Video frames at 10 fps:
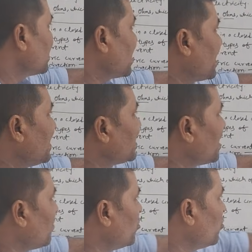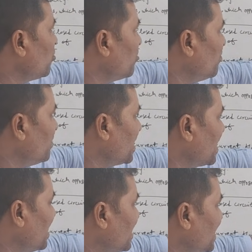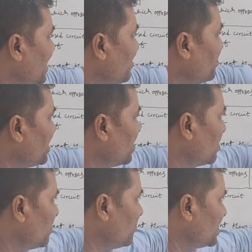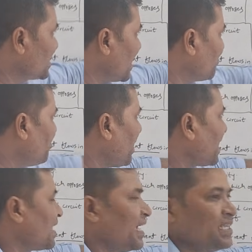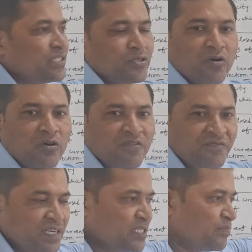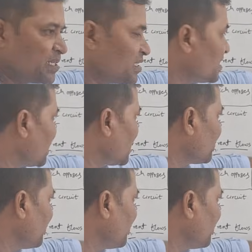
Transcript: Current above mega 10 ampere which can paralyze or freeze muscles as